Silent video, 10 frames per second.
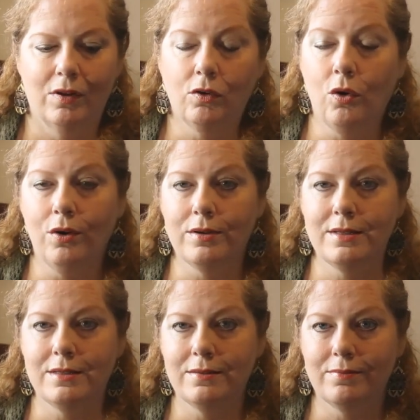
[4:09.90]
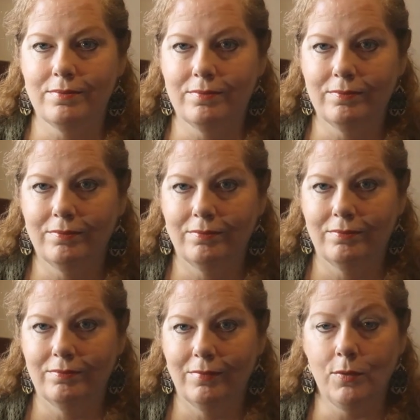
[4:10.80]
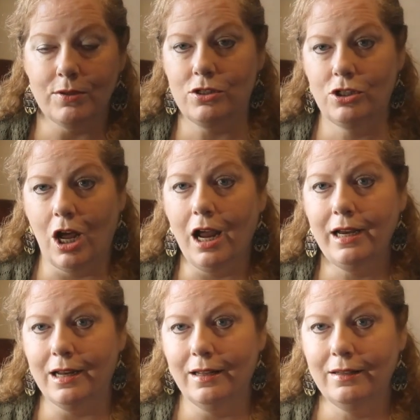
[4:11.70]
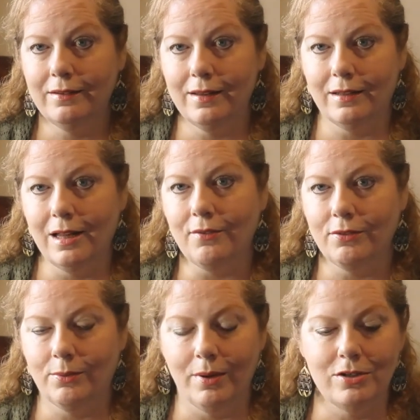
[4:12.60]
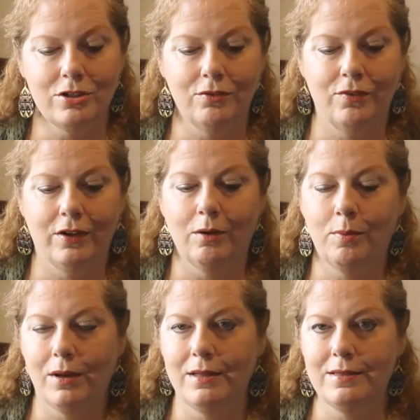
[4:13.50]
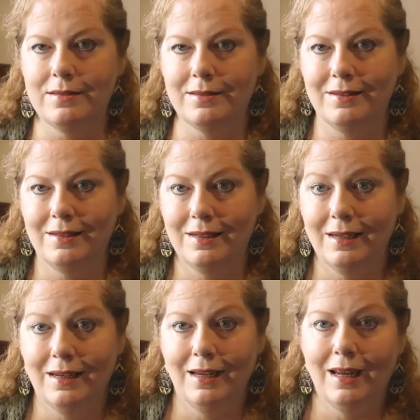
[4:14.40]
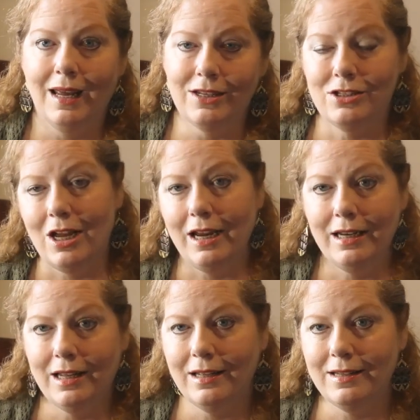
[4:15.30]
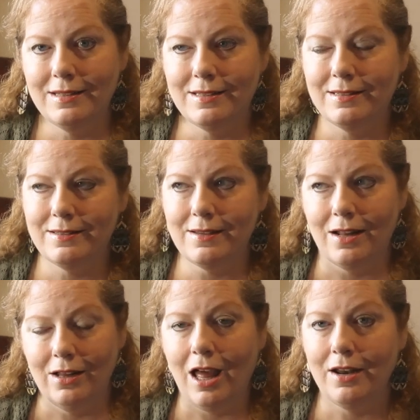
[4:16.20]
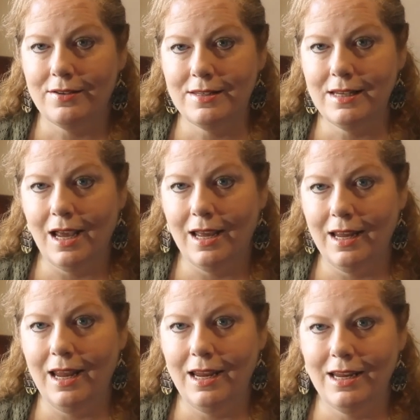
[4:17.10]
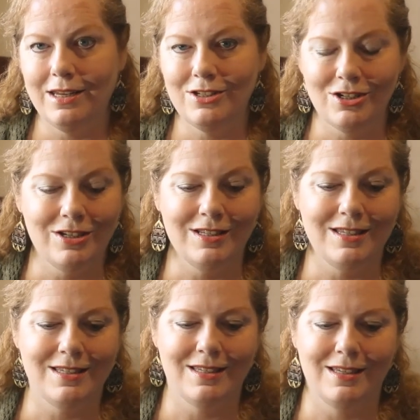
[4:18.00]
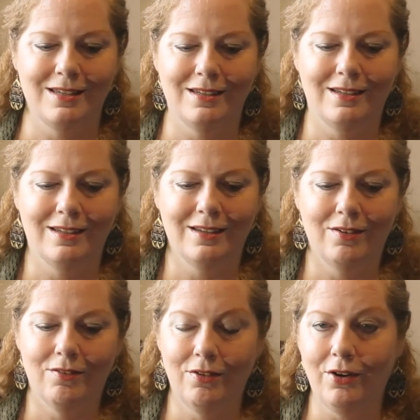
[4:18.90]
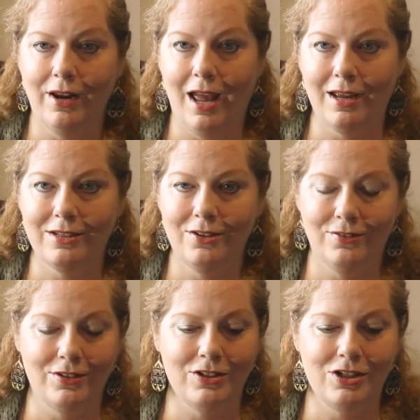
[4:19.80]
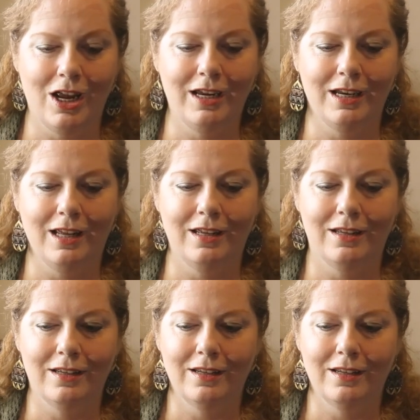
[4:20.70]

Of course, it was China that left the Russian fingerprints. And China is a lot of CIA agents, very active in China,